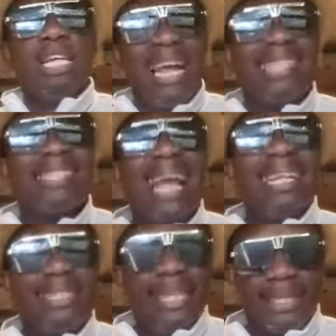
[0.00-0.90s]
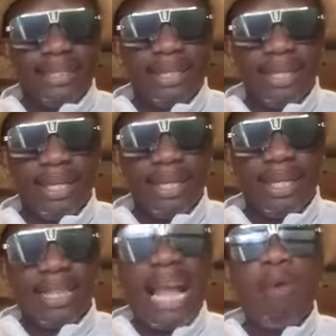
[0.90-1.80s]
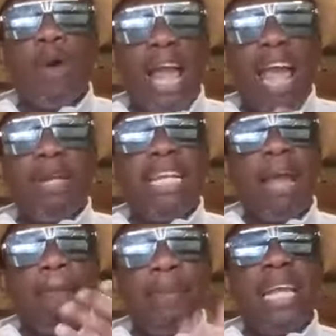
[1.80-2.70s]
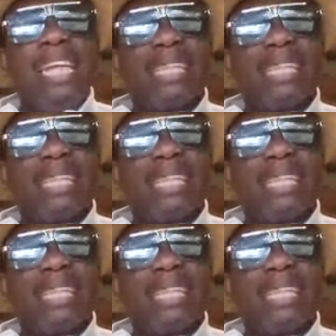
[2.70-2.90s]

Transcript: at a side chick that will every day pick their